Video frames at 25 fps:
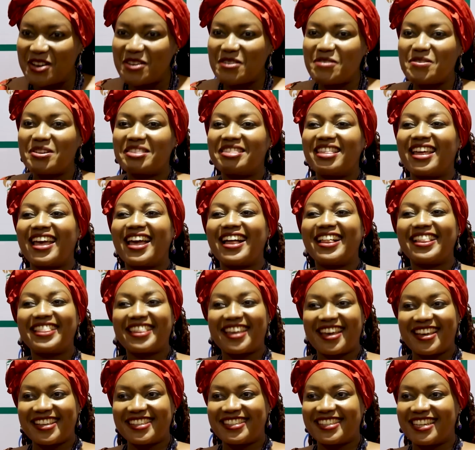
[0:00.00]
with the
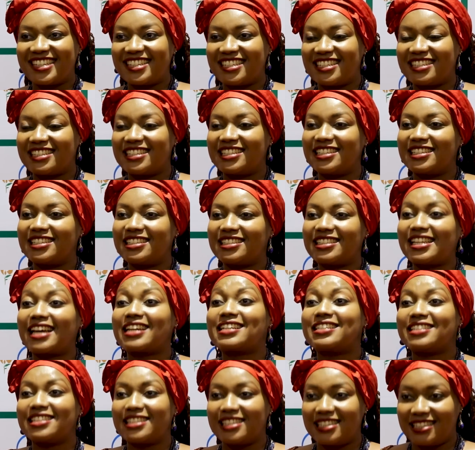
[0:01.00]
healthcare
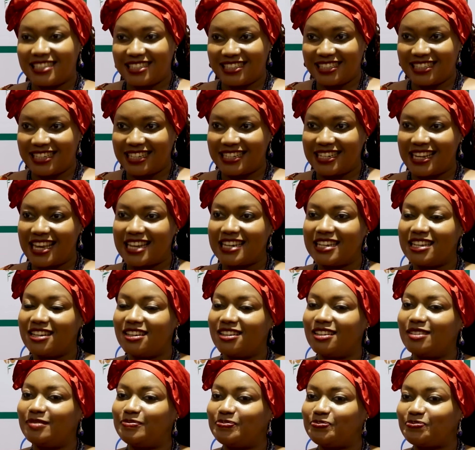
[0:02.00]
sector in
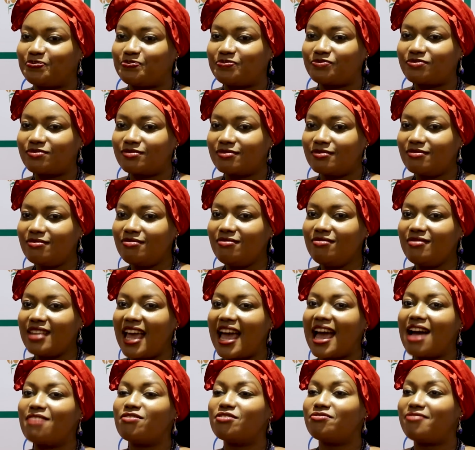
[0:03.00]
India.
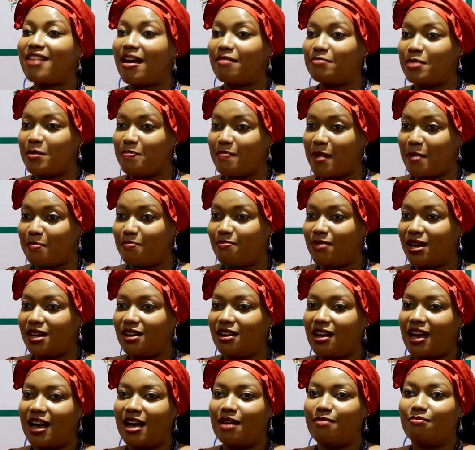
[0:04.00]
I have a family
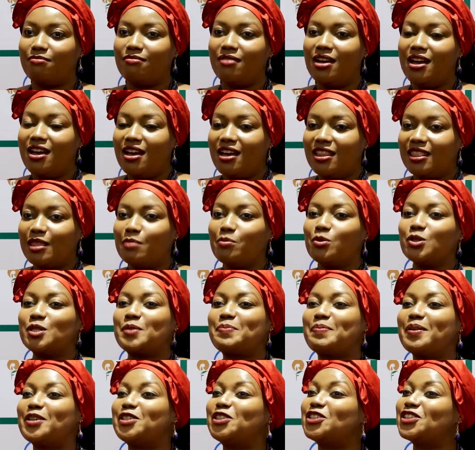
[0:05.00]
member, the
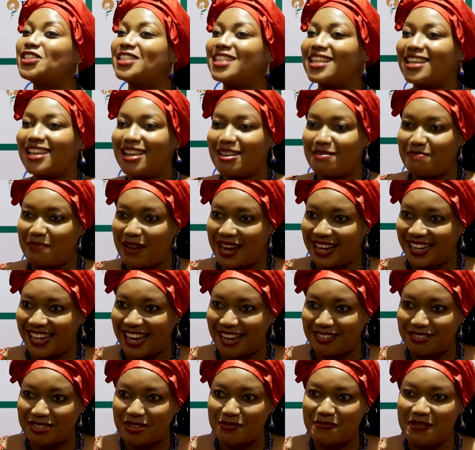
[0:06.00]
most precious thing in my
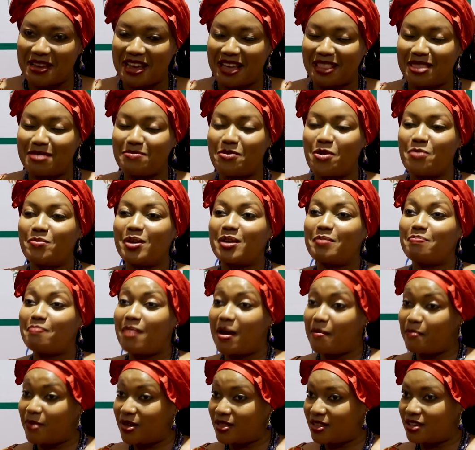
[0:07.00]
life to me at the moment,
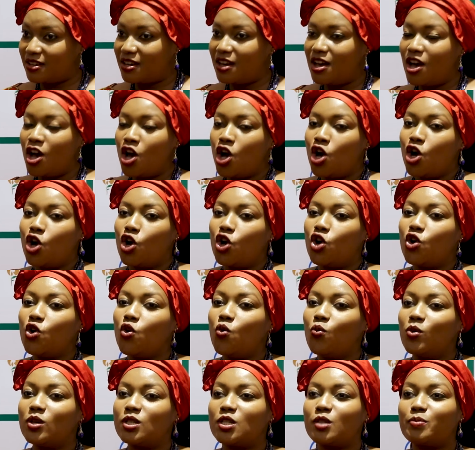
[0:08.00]
my mother,
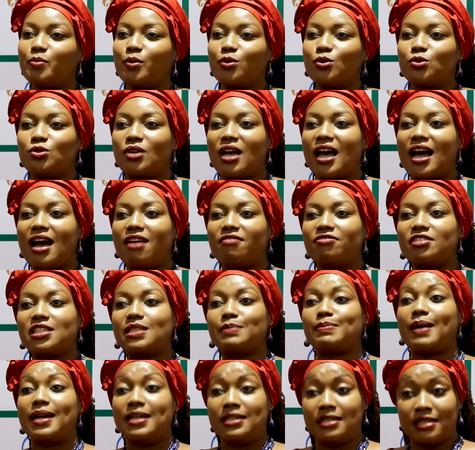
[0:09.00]
who was supposed to have
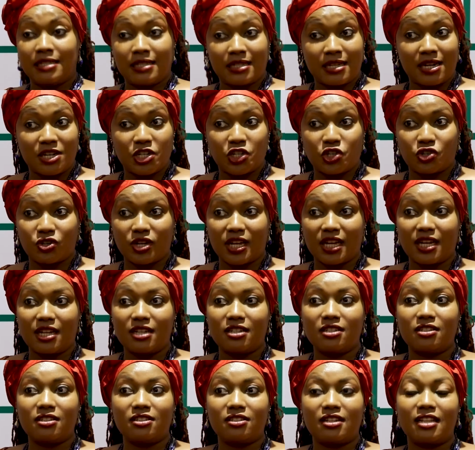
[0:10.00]
spinal surgery,
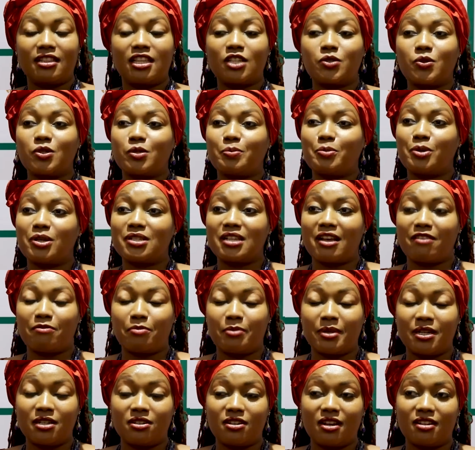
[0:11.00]
and this was supposed to
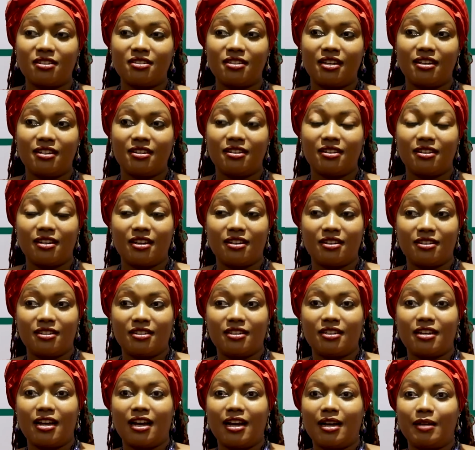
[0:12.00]
have been done
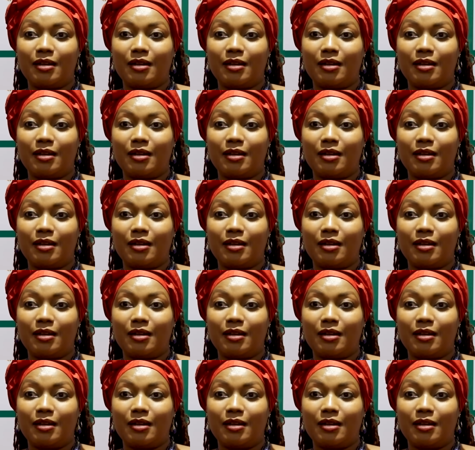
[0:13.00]
in